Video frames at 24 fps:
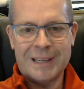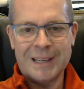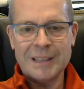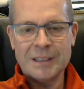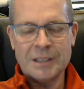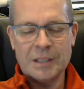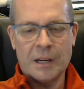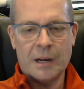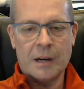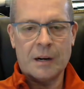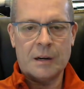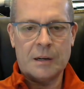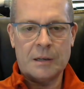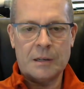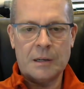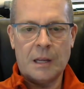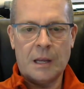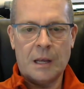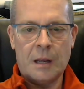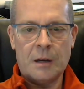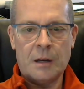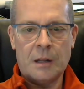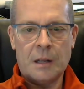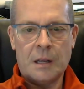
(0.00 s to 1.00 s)
get there
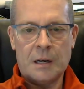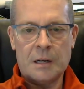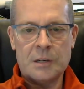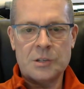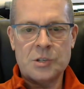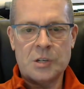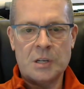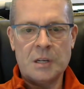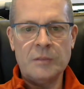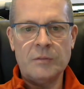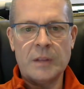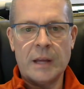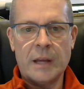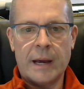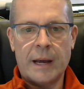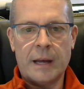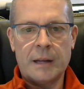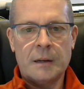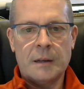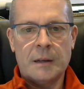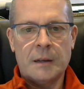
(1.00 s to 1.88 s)
and achieve that.